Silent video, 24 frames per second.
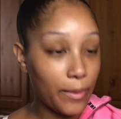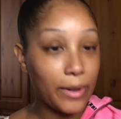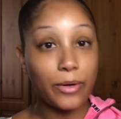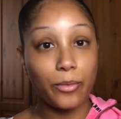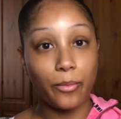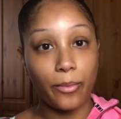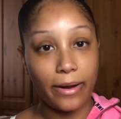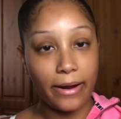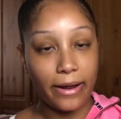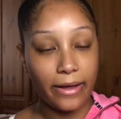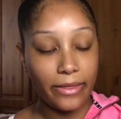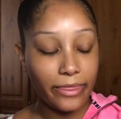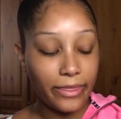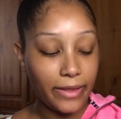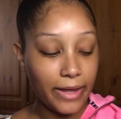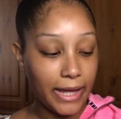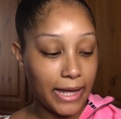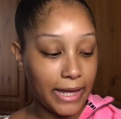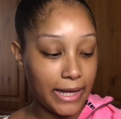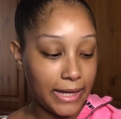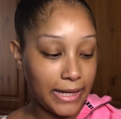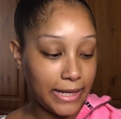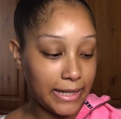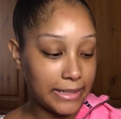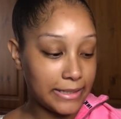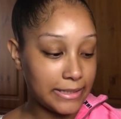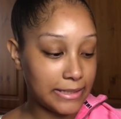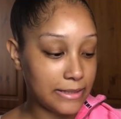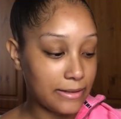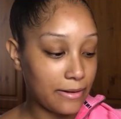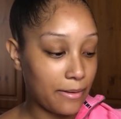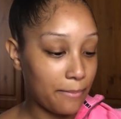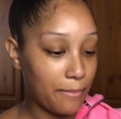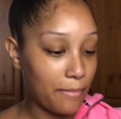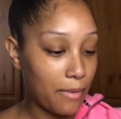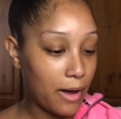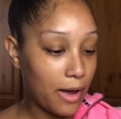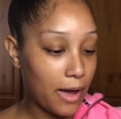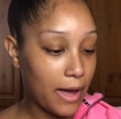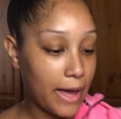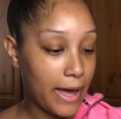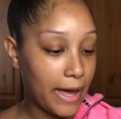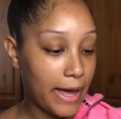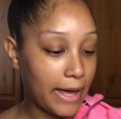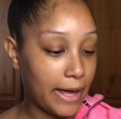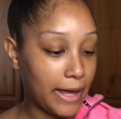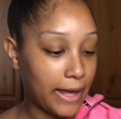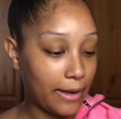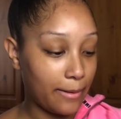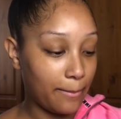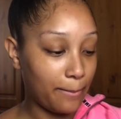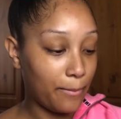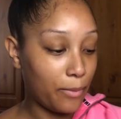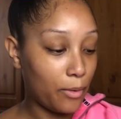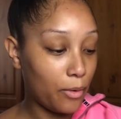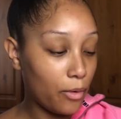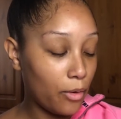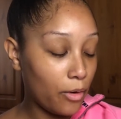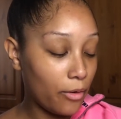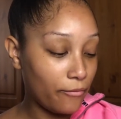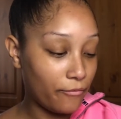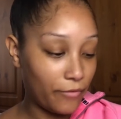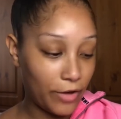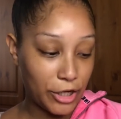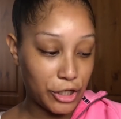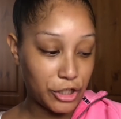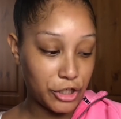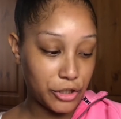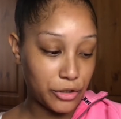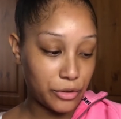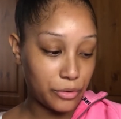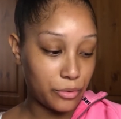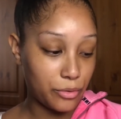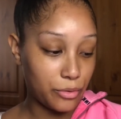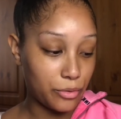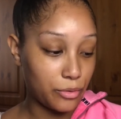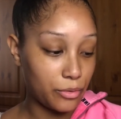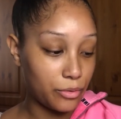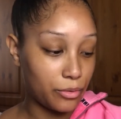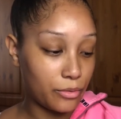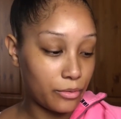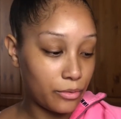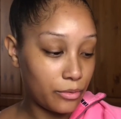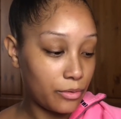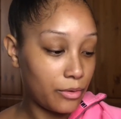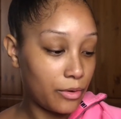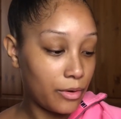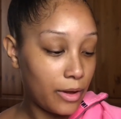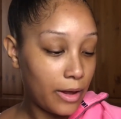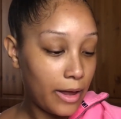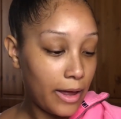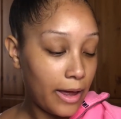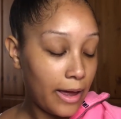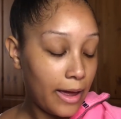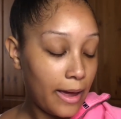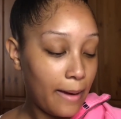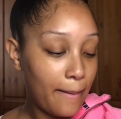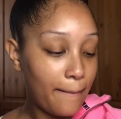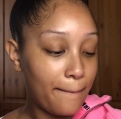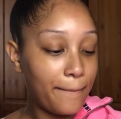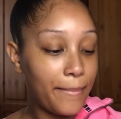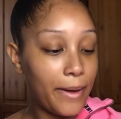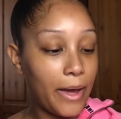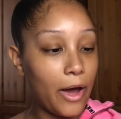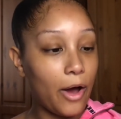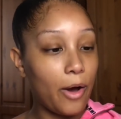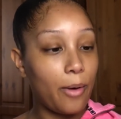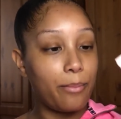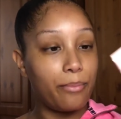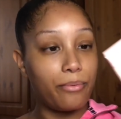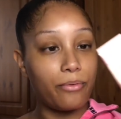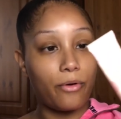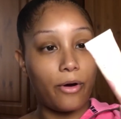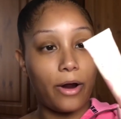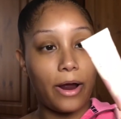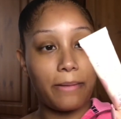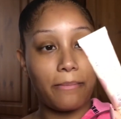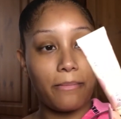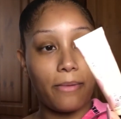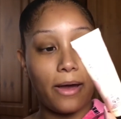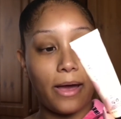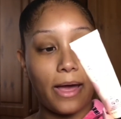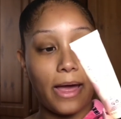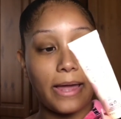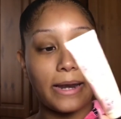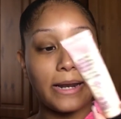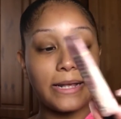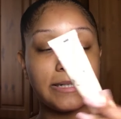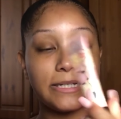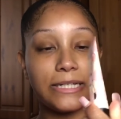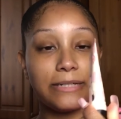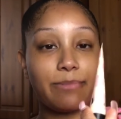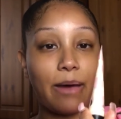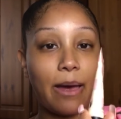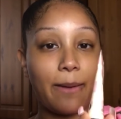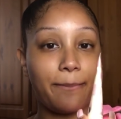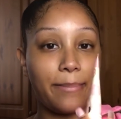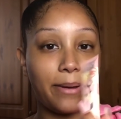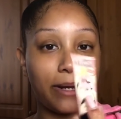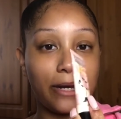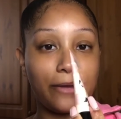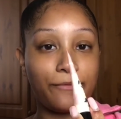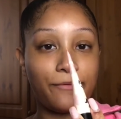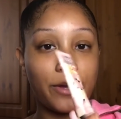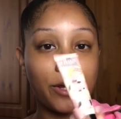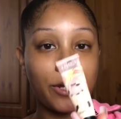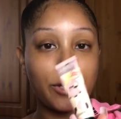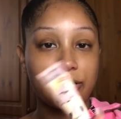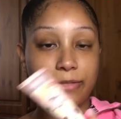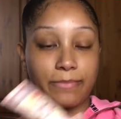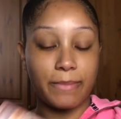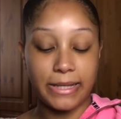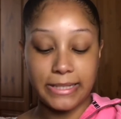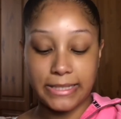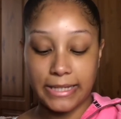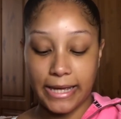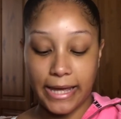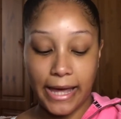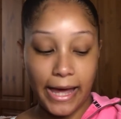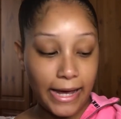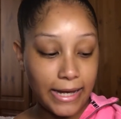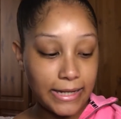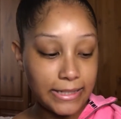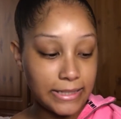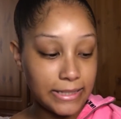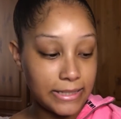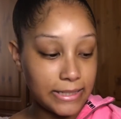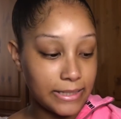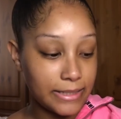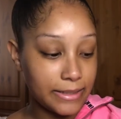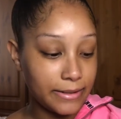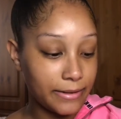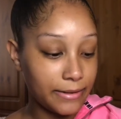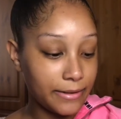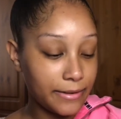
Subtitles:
with is my Professional Pearl Primer, and this is by Benefit Cosmetics.